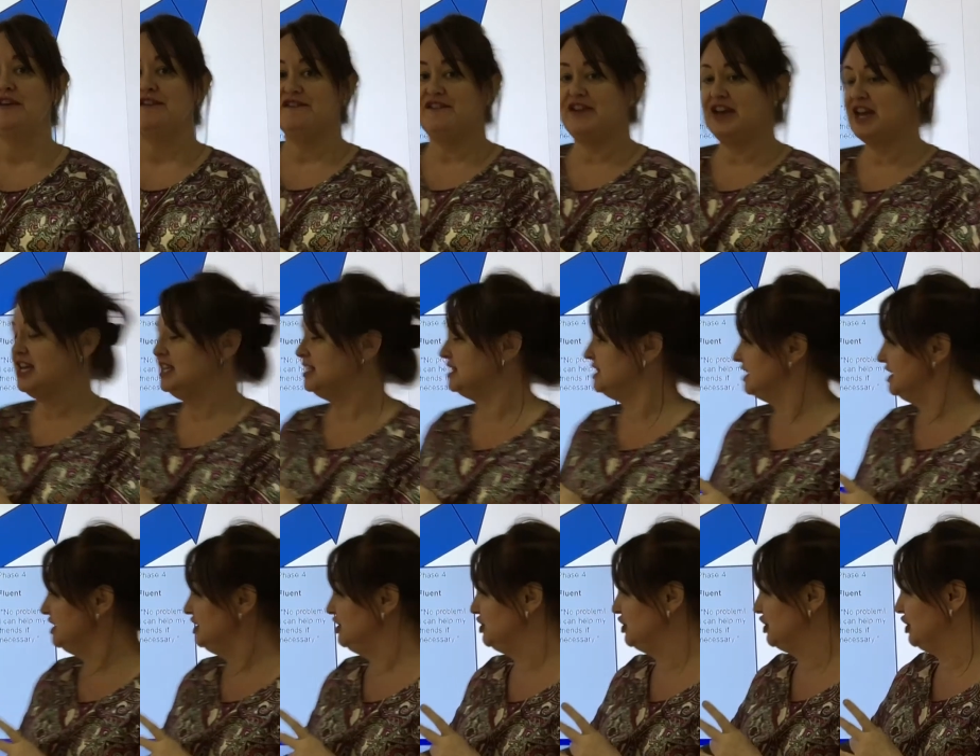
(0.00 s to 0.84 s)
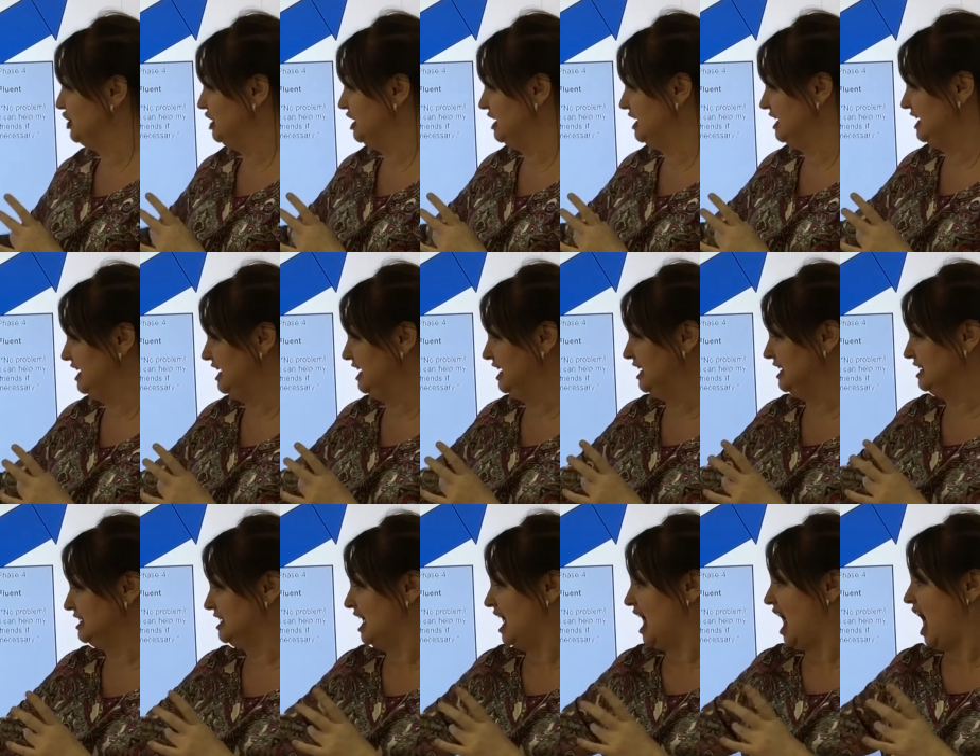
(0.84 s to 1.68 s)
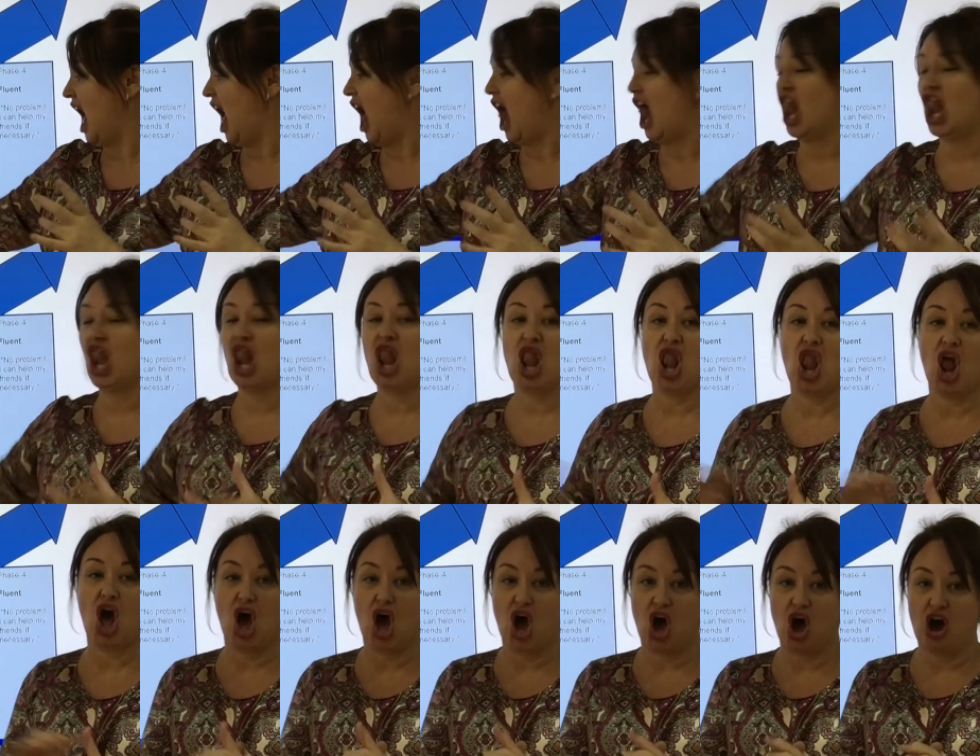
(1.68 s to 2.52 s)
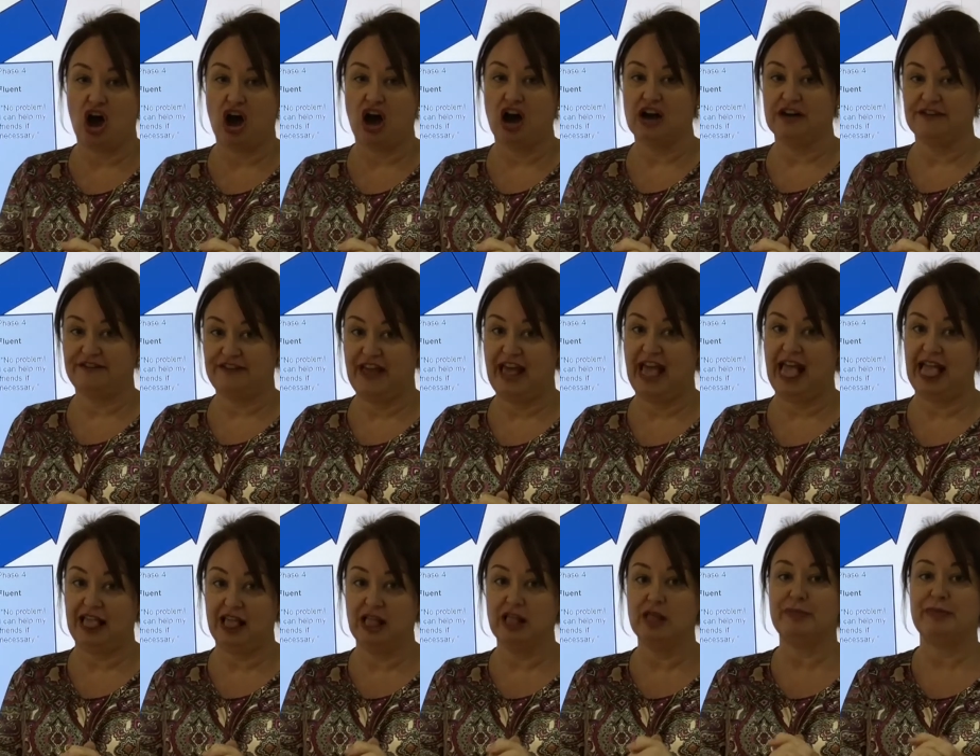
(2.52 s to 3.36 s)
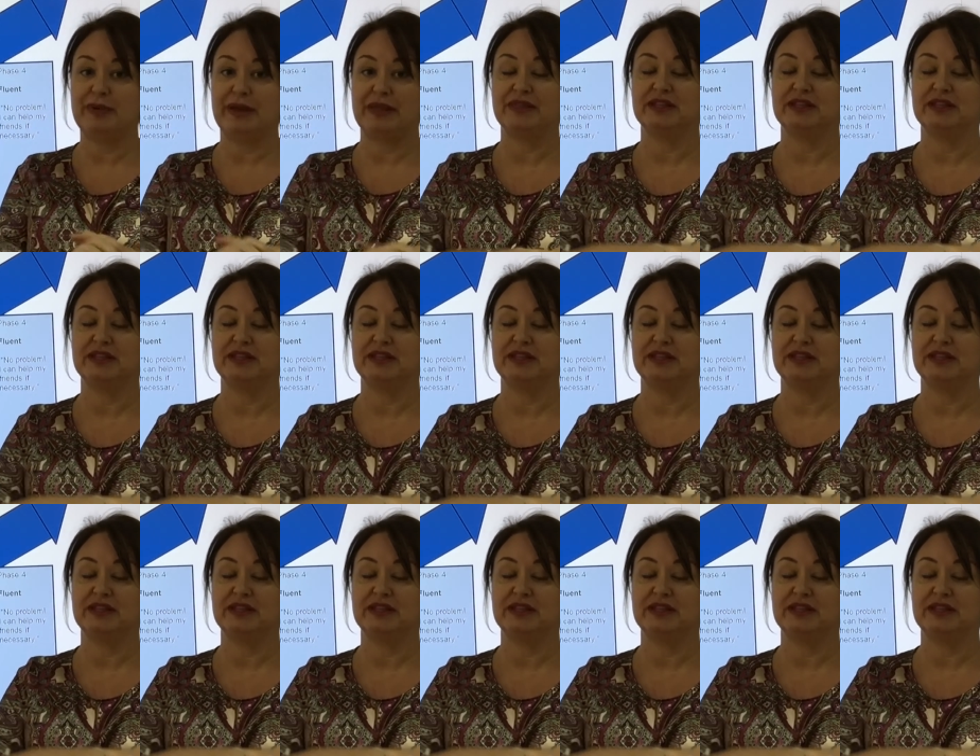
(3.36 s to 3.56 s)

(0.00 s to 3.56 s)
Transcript: Firstly, you're going to need a lot of help,